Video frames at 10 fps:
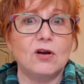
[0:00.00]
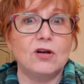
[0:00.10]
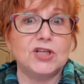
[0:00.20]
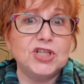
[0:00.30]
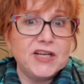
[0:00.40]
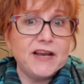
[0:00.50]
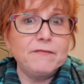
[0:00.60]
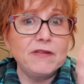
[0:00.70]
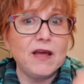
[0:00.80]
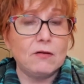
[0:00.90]
good. She
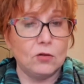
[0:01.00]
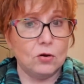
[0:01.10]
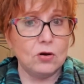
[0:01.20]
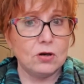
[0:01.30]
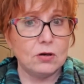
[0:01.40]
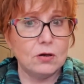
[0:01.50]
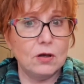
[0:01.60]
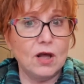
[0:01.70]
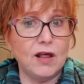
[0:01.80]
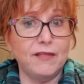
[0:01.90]
gave me that look,
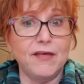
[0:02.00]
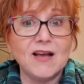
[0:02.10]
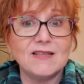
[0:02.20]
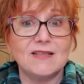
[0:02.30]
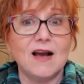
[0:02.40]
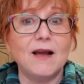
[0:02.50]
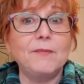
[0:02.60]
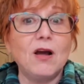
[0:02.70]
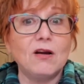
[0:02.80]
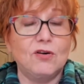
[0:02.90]
thus
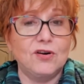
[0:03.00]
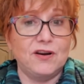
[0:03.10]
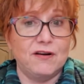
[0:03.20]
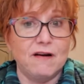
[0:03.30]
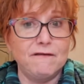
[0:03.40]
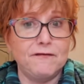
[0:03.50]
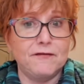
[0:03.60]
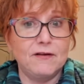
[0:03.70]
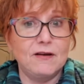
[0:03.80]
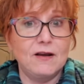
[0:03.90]
I'm not good enough.
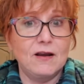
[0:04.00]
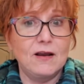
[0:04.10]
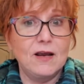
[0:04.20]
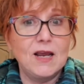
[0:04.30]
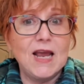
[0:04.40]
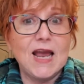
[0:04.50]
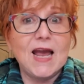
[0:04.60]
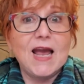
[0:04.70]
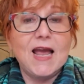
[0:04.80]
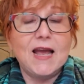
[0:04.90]

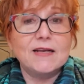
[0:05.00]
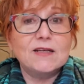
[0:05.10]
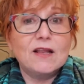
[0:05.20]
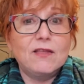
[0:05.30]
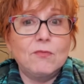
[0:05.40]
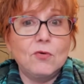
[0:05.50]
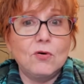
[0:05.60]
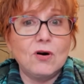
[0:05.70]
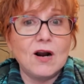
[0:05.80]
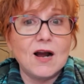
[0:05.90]
And the
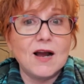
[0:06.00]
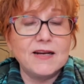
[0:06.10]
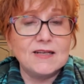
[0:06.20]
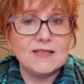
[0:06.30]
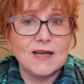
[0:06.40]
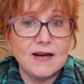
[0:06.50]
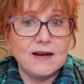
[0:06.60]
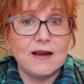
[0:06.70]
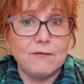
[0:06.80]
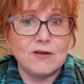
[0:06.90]
more I
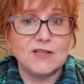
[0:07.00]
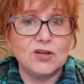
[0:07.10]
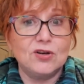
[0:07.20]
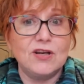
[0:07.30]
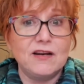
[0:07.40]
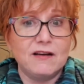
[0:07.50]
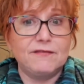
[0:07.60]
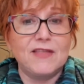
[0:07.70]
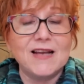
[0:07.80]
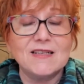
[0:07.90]
decided I wasn't good
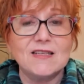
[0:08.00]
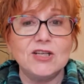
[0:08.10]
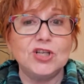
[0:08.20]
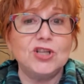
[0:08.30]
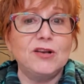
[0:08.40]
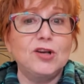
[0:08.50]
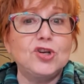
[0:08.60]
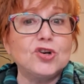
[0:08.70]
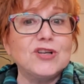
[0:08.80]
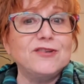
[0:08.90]
enough, that decision
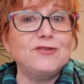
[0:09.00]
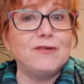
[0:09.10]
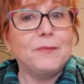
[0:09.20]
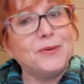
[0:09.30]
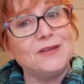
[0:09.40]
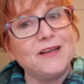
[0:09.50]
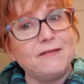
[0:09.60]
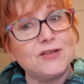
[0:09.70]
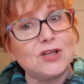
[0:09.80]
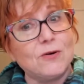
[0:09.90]
then turned into a
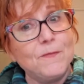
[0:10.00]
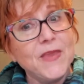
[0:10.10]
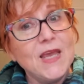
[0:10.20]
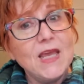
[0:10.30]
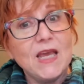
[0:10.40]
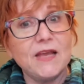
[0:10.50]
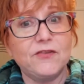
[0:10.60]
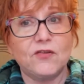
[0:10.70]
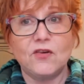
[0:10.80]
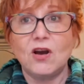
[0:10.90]
belief. So
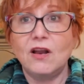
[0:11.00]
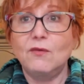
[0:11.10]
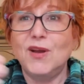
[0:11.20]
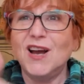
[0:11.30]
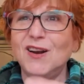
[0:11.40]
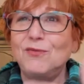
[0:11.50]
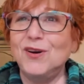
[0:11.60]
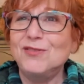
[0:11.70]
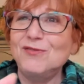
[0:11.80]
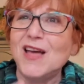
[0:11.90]
we kind of
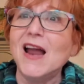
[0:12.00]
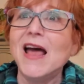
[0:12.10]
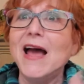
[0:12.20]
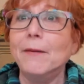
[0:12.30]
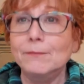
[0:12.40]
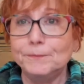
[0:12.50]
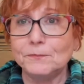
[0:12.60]
went through that